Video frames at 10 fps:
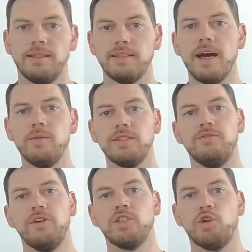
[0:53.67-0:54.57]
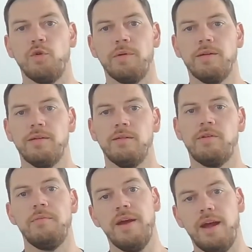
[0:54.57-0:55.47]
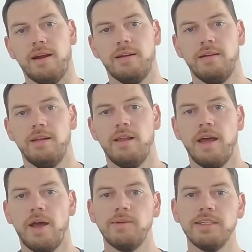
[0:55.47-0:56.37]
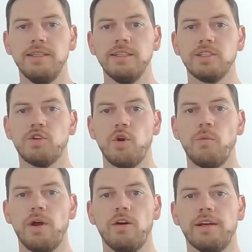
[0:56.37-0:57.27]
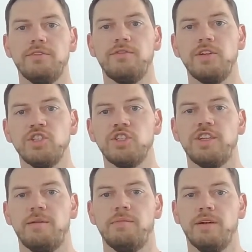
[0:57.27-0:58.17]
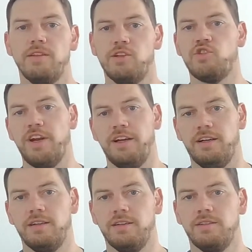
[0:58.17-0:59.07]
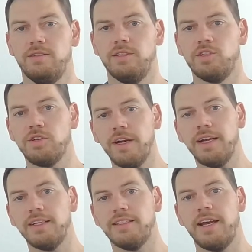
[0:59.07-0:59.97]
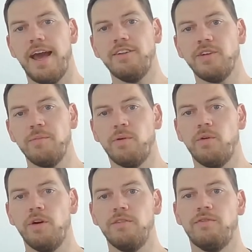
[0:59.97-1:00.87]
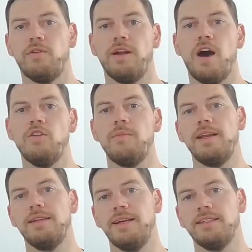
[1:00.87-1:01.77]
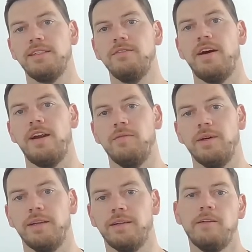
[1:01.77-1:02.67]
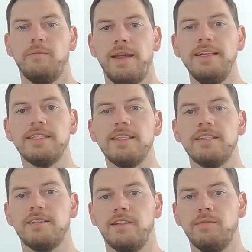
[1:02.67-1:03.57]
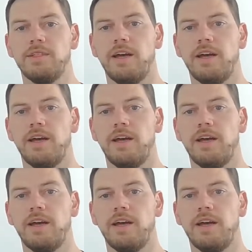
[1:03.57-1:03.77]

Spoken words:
start with the first group, prepare. And within this group, we look at the first step, the trigger. The trigger is the entry point for an automated test environment. Many systems are